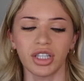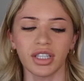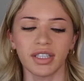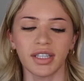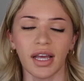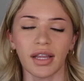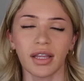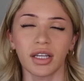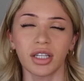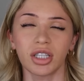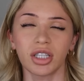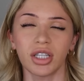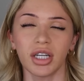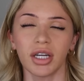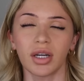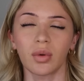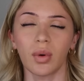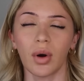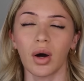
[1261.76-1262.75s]
she said that
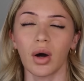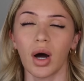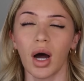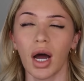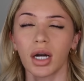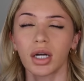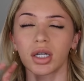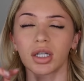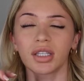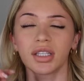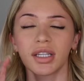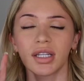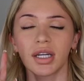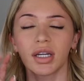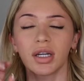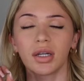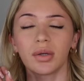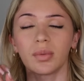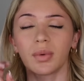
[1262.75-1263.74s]
she, quote,
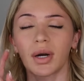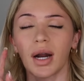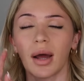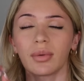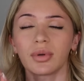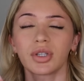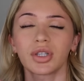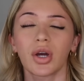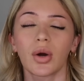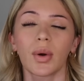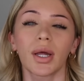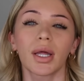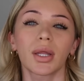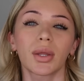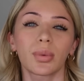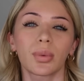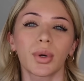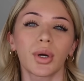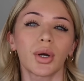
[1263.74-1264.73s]
understood what I was going
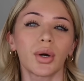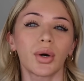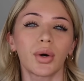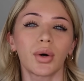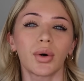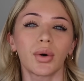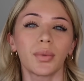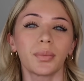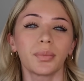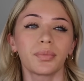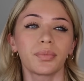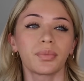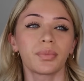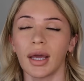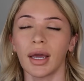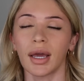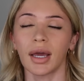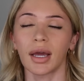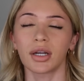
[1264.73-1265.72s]
through
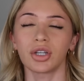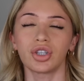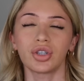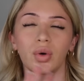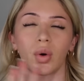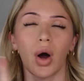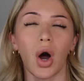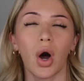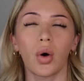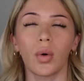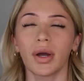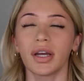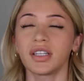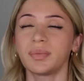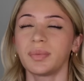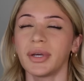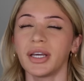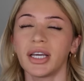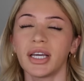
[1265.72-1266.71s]
and she'll
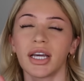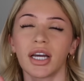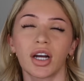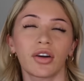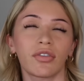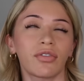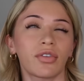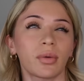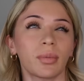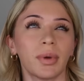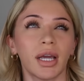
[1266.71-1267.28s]
always be here for